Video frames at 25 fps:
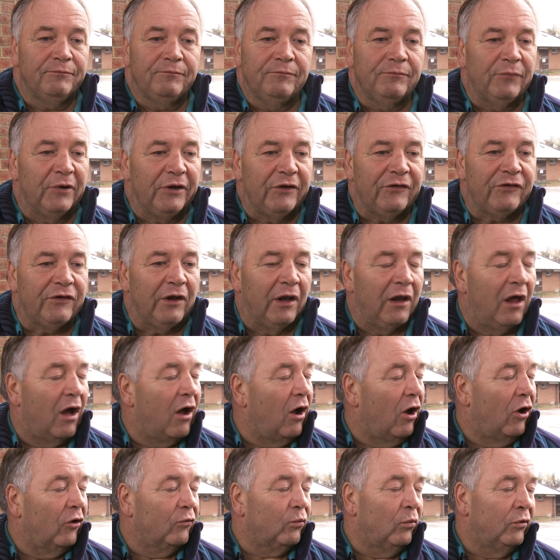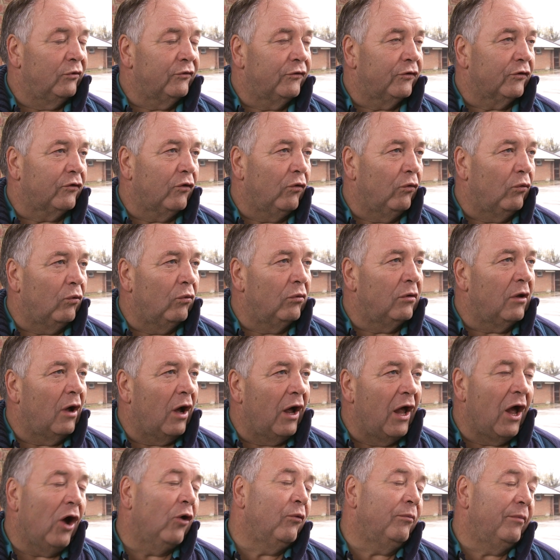but it's still a hard one to call. I
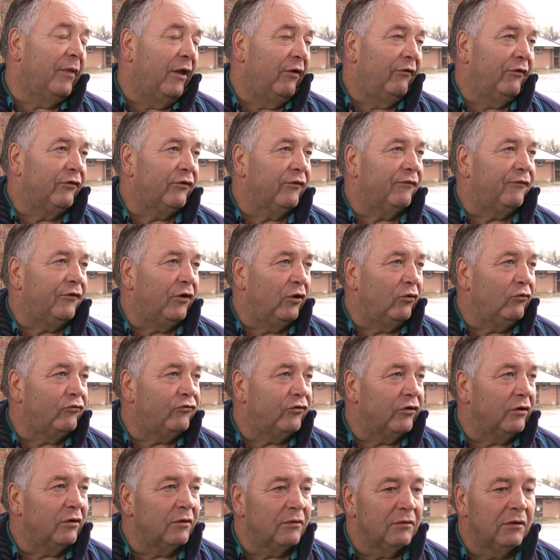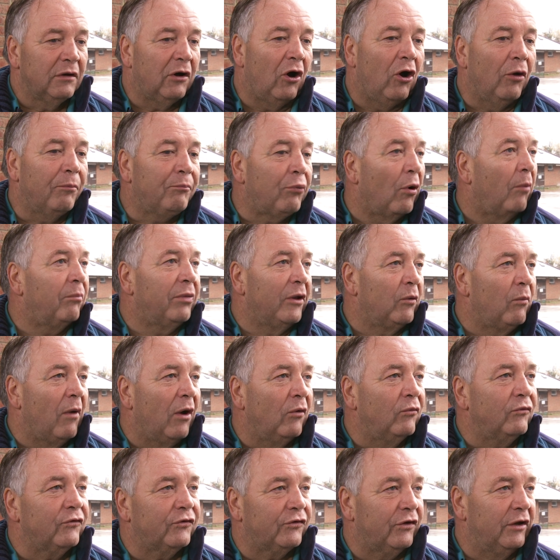hope there is a future. I probably
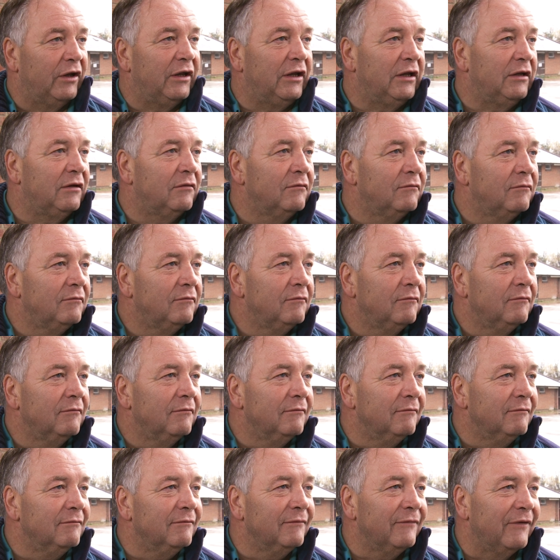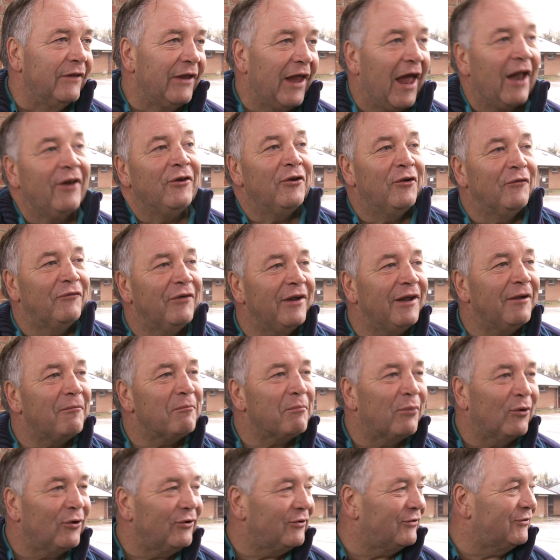won't see the end of it,
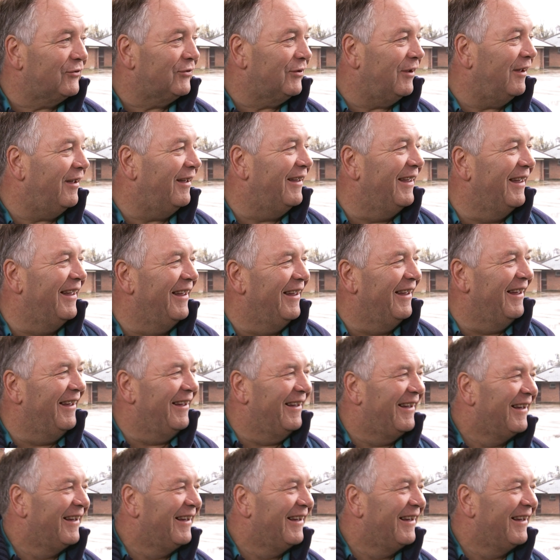but uh,